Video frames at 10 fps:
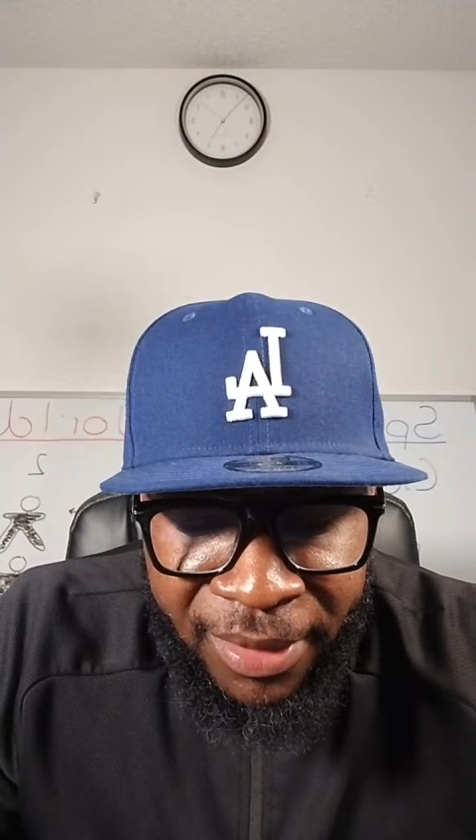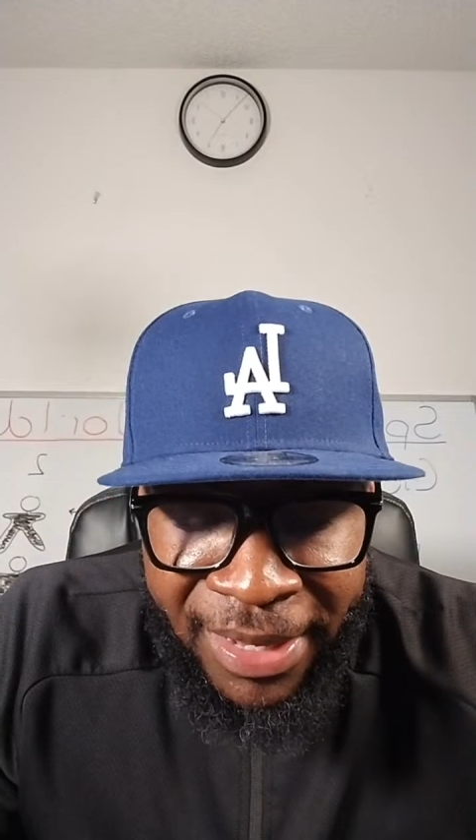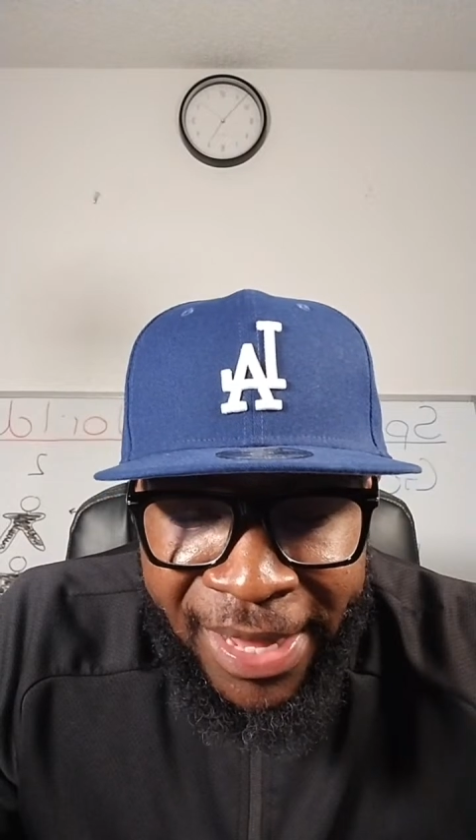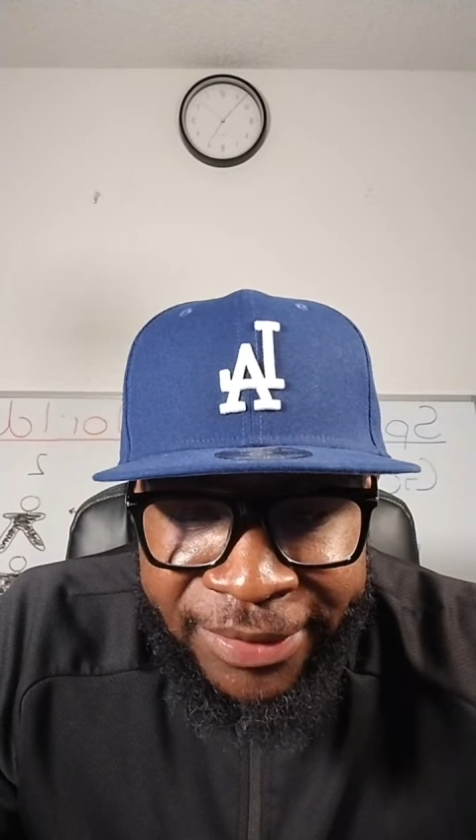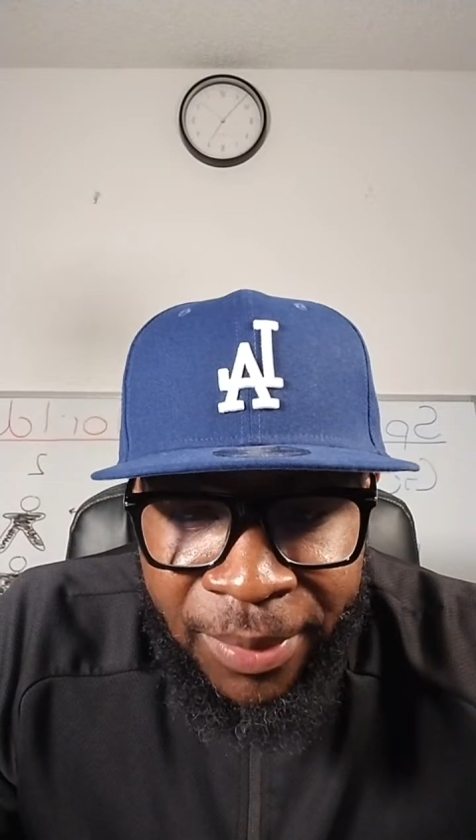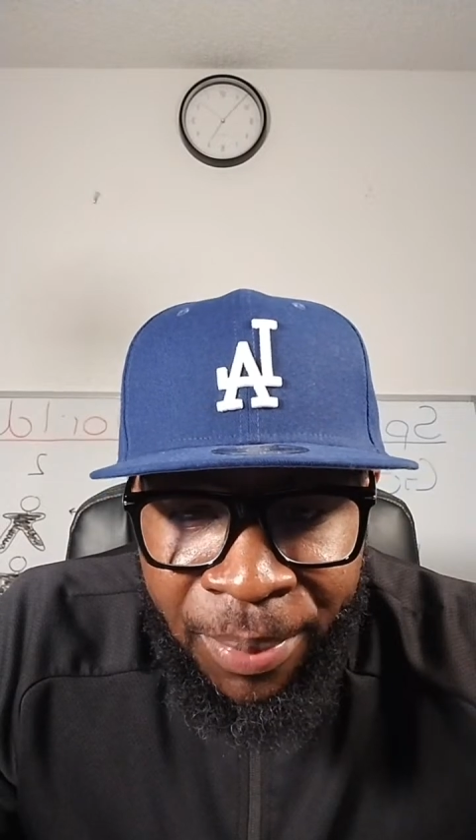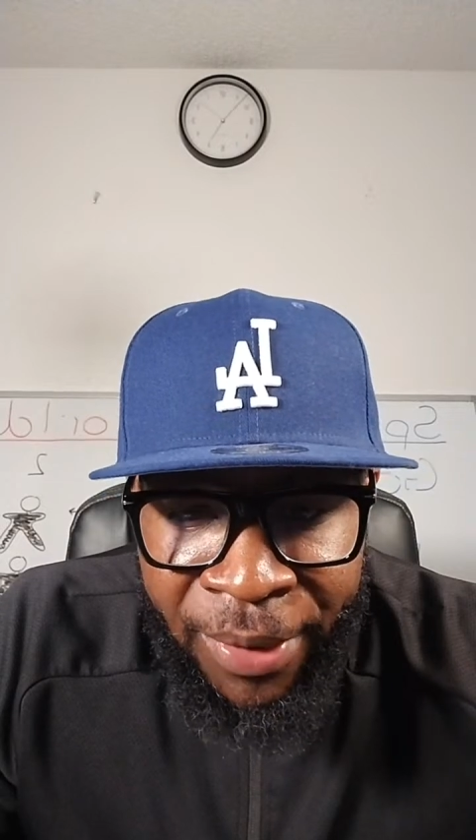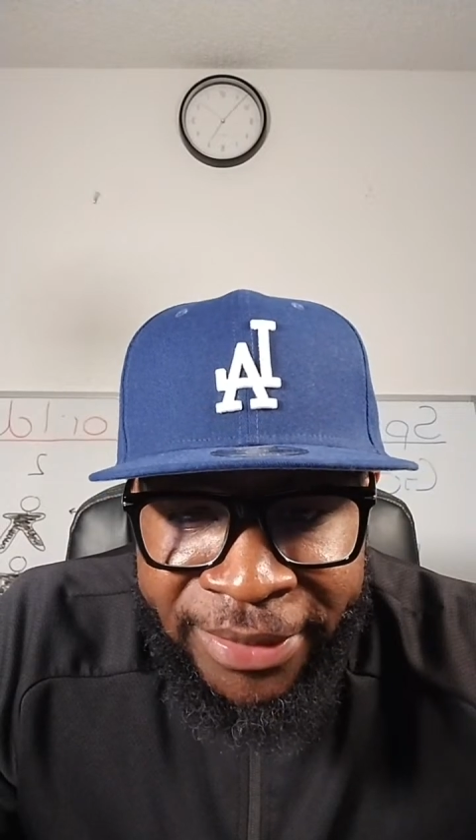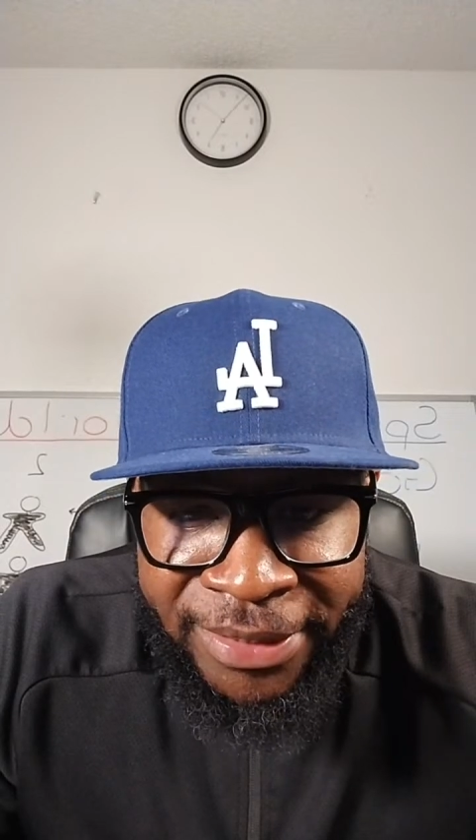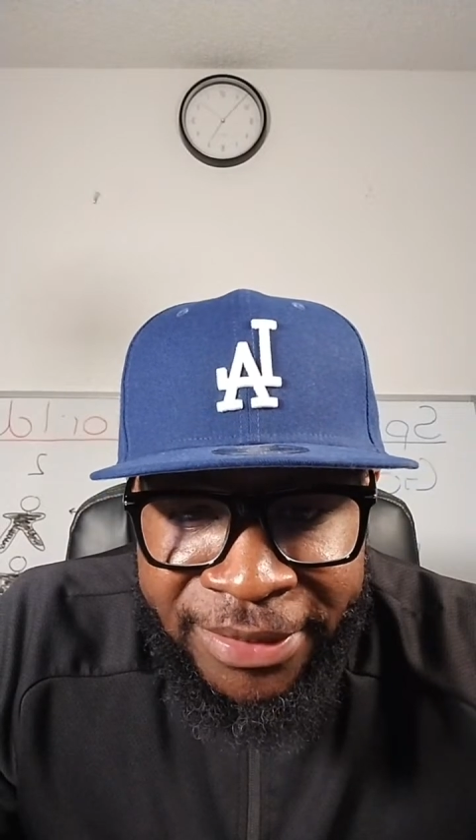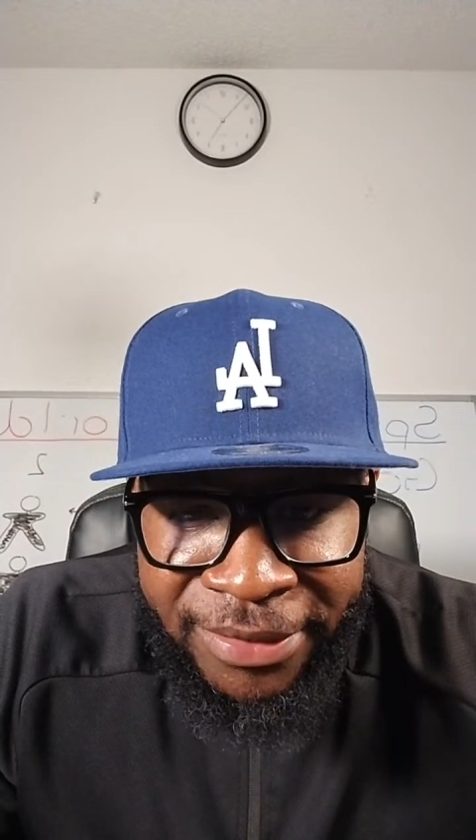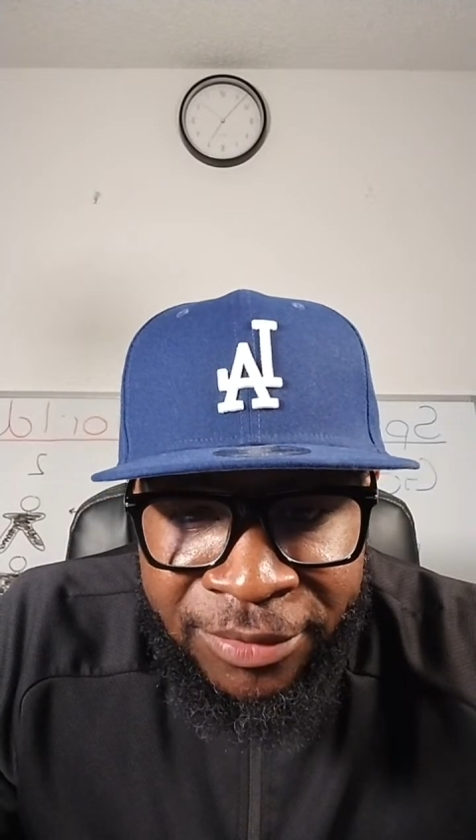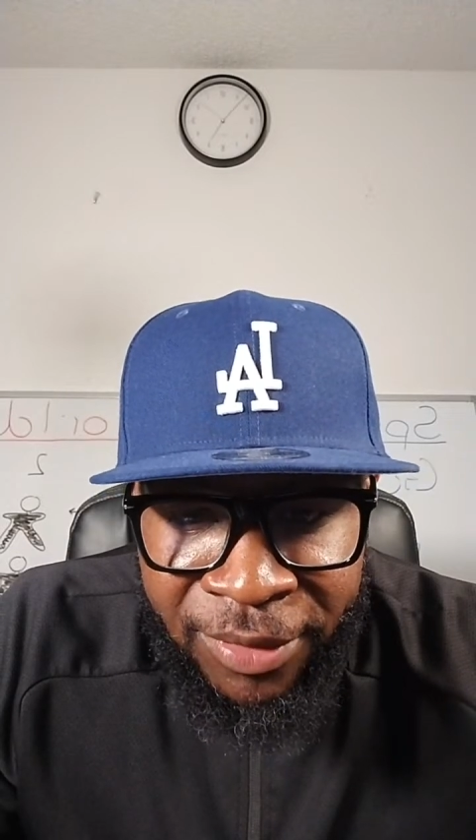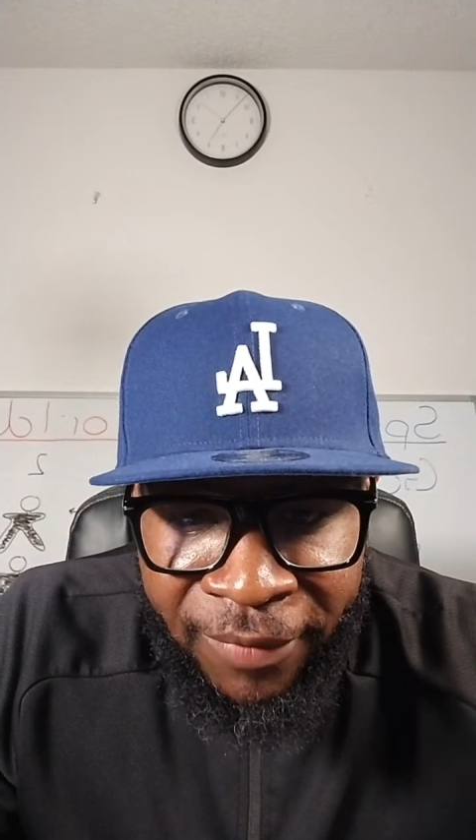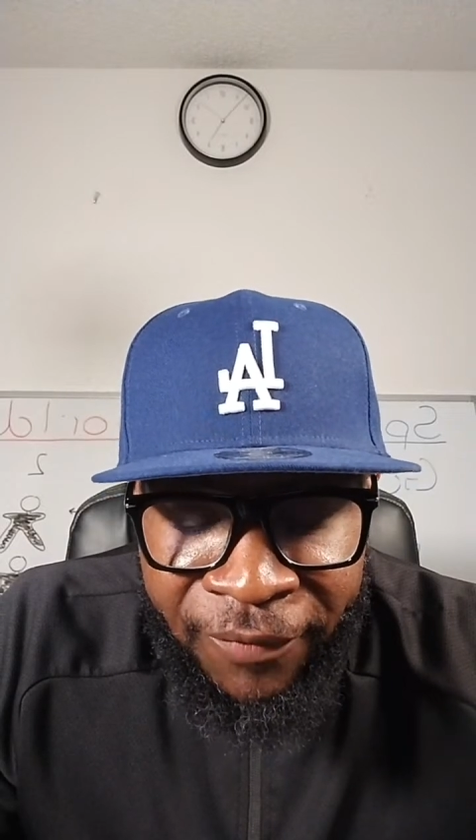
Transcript: He has a presence. You can